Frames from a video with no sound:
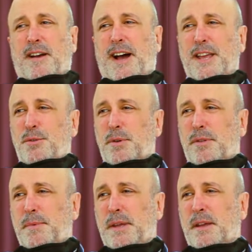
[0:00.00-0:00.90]
Are you
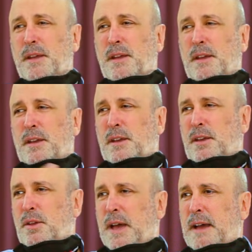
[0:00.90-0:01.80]
with me?
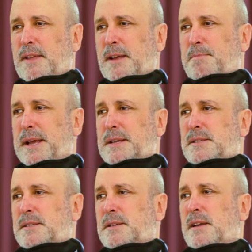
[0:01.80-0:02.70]
You have that
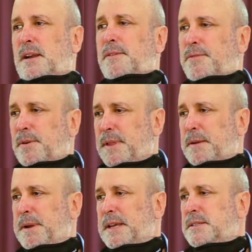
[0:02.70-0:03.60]
place. Live from
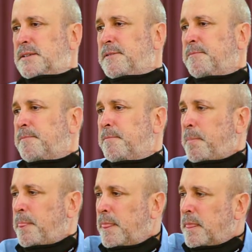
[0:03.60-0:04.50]
that place.
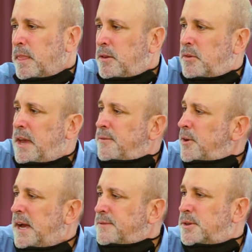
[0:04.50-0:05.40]
You gave
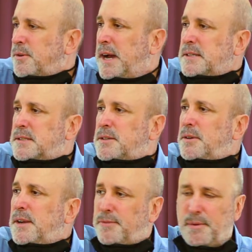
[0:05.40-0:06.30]
your life to Christ,
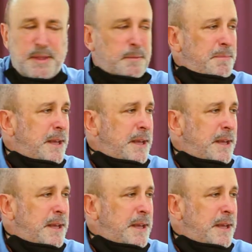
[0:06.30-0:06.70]
you live from that